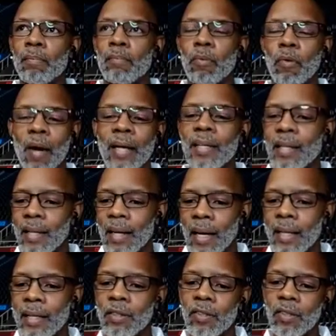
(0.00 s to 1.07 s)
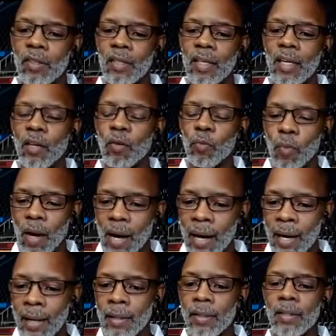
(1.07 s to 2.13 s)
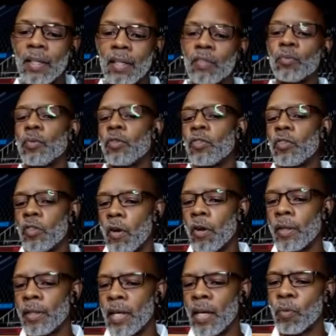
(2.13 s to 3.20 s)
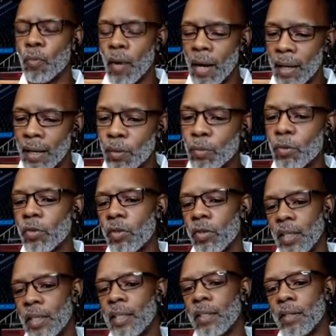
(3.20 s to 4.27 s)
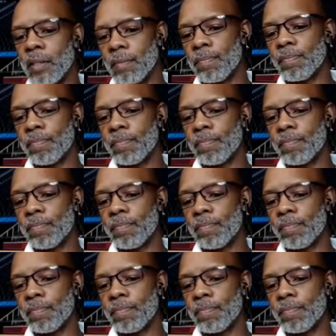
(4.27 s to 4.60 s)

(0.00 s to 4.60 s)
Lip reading: bright light and why this was started and why it was needed.